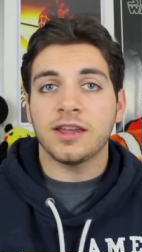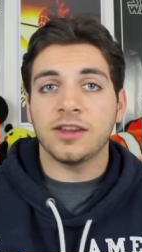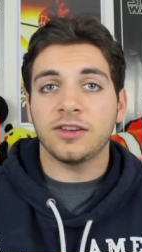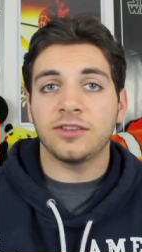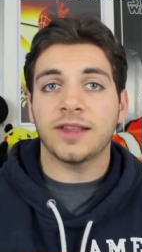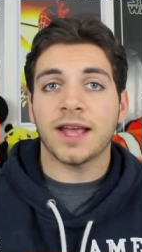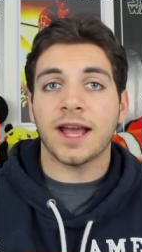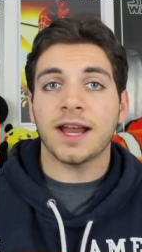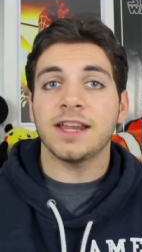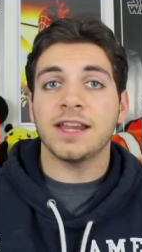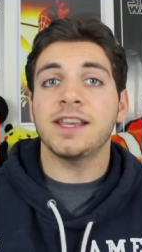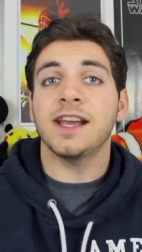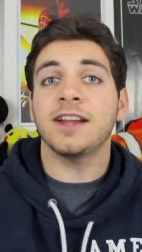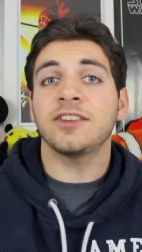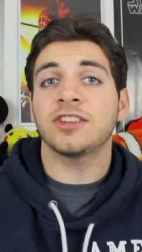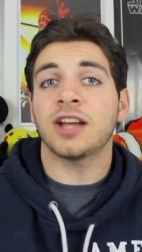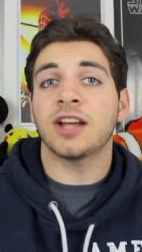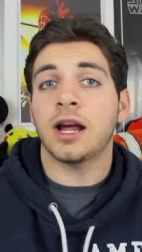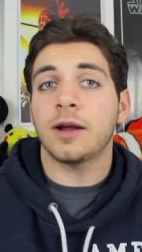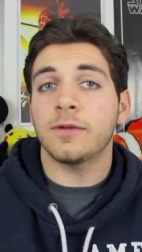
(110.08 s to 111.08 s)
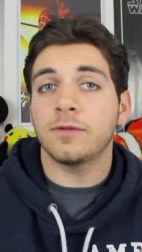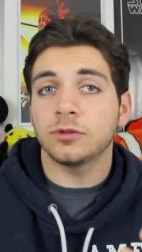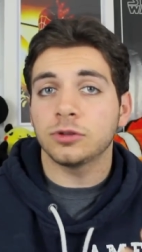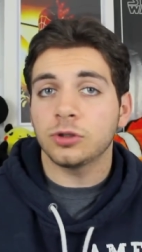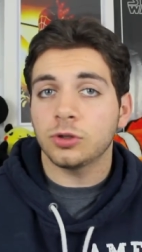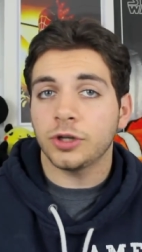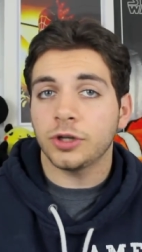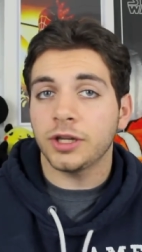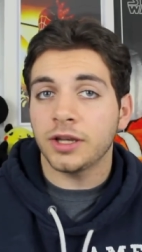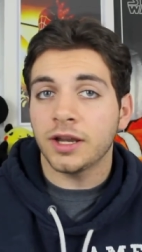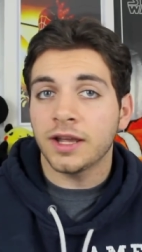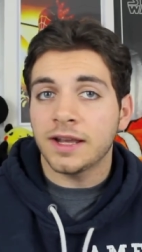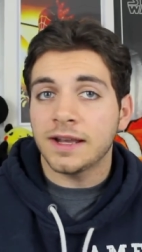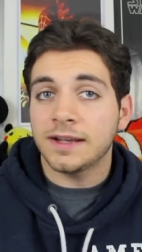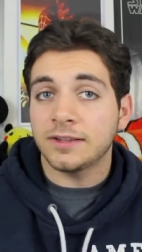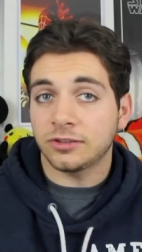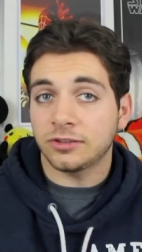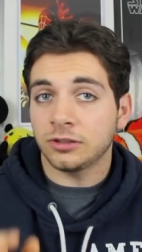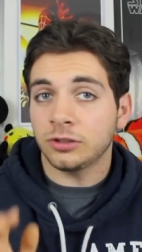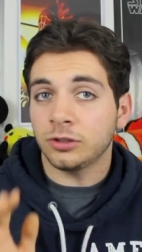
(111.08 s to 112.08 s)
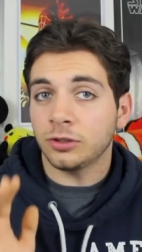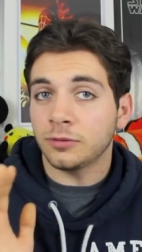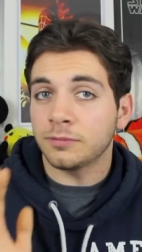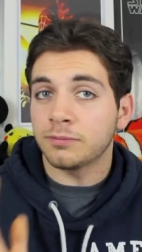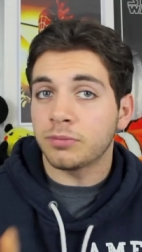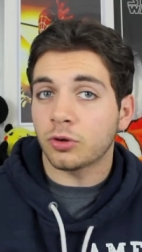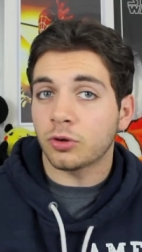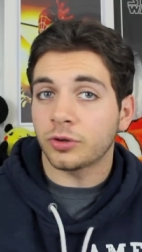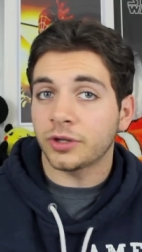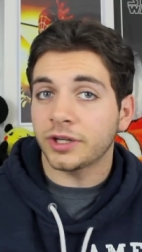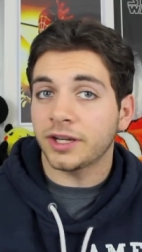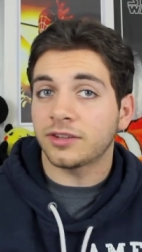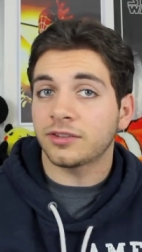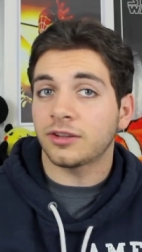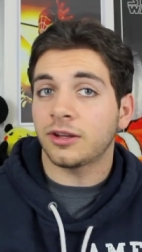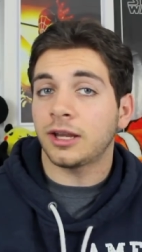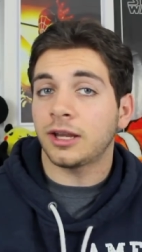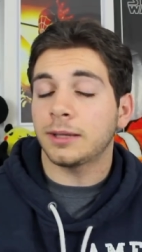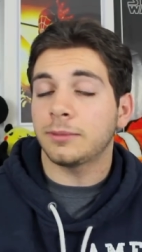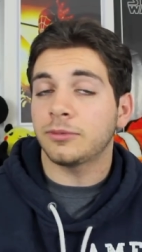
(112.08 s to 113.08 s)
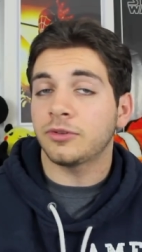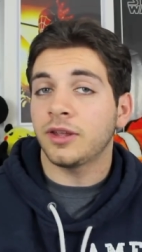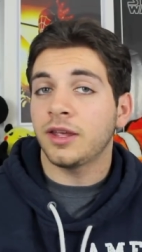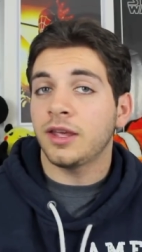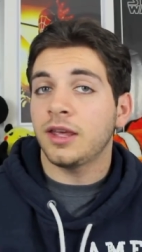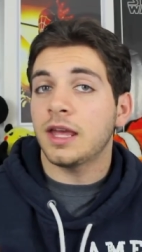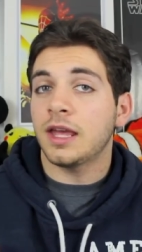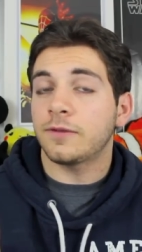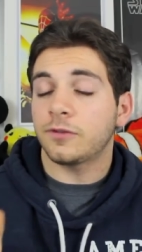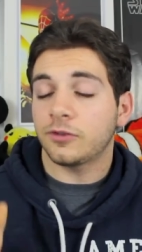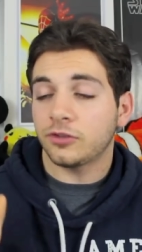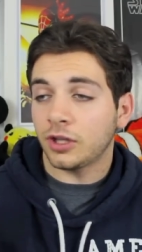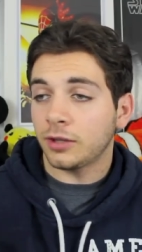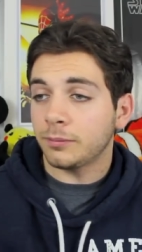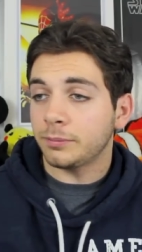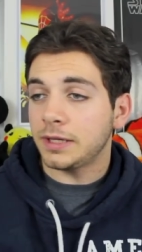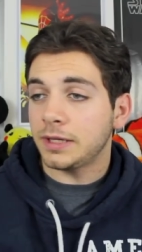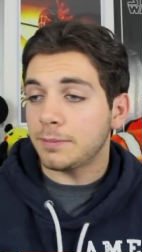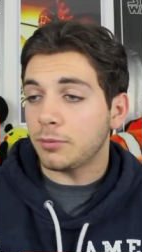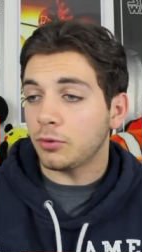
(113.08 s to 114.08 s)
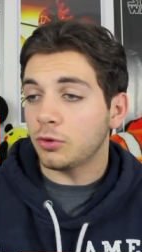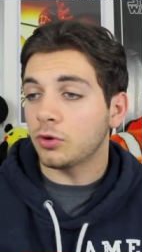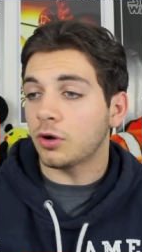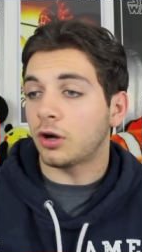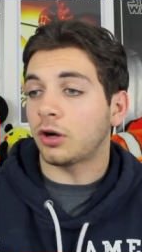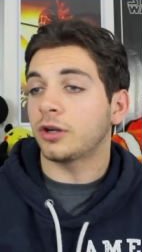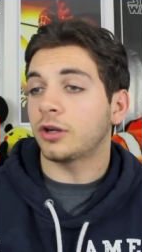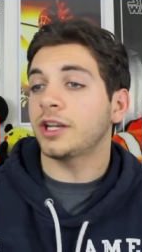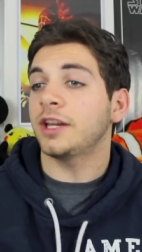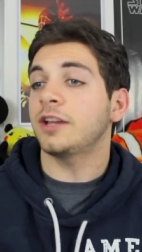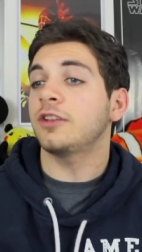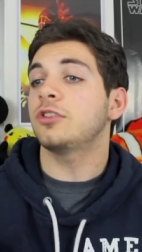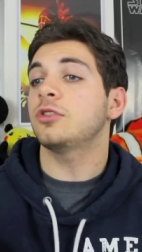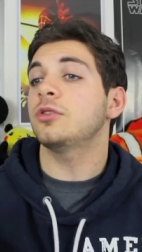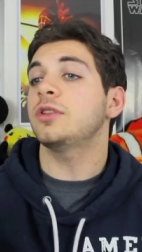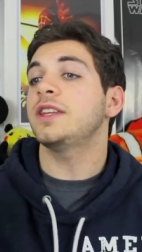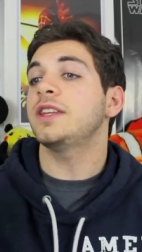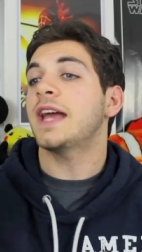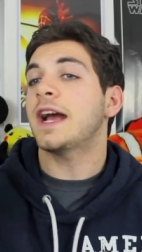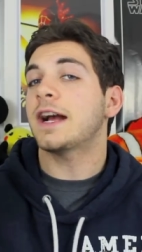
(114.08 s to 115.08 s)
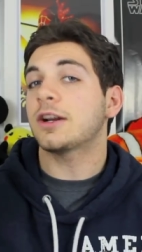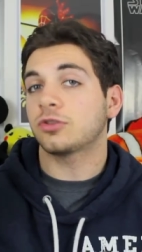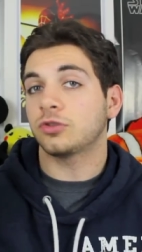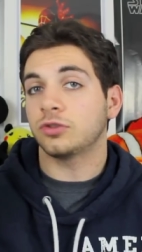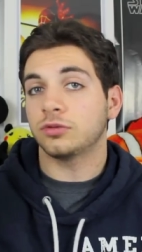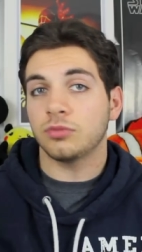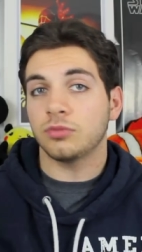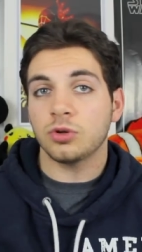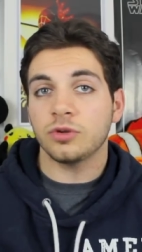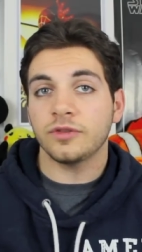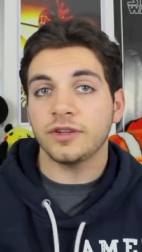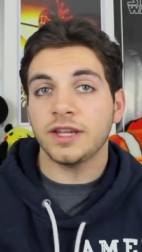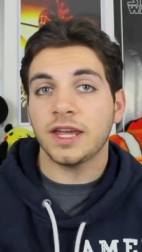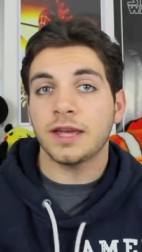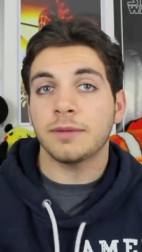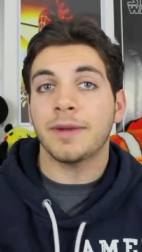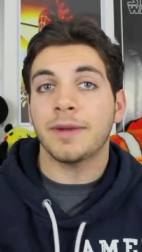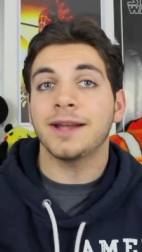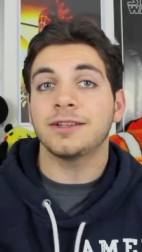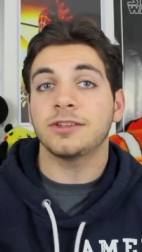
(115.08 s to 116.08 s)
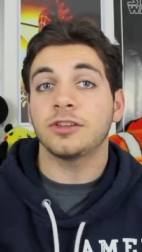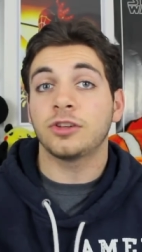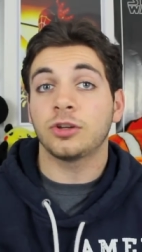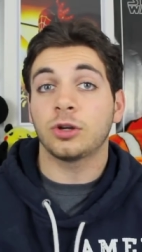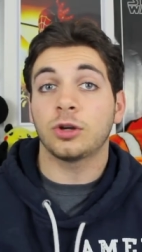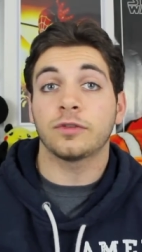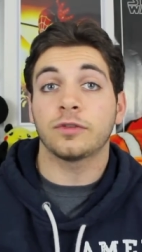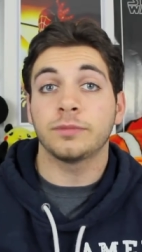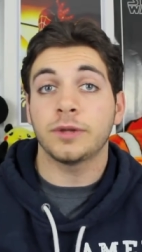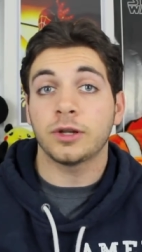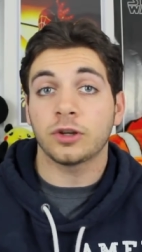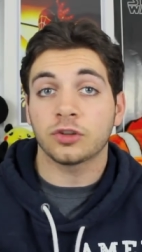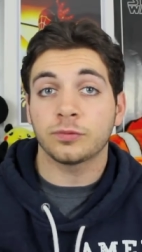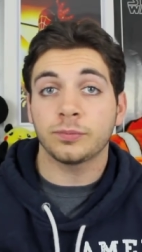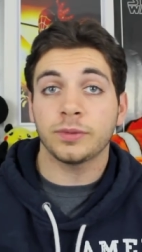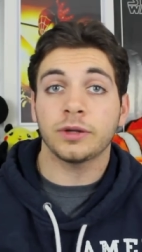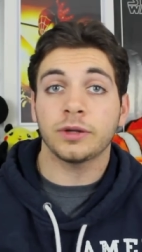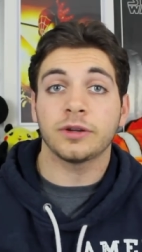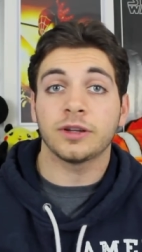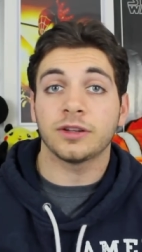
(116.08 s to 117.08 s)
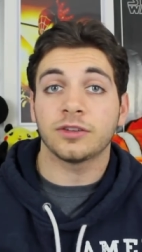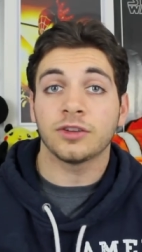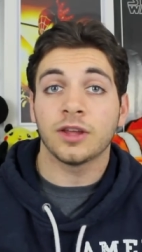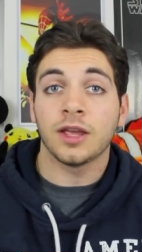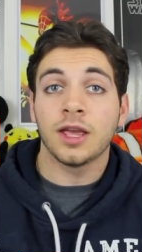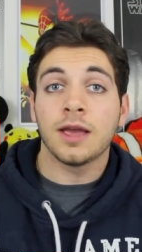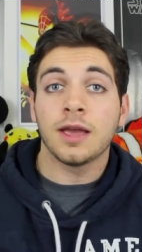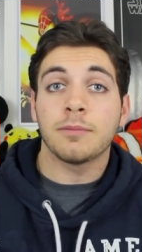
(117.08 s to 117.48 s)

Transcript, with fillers: is that it gets convoluted, it's a little boring at times, and for some people who aren't into the actual movie, it might deter from their experience.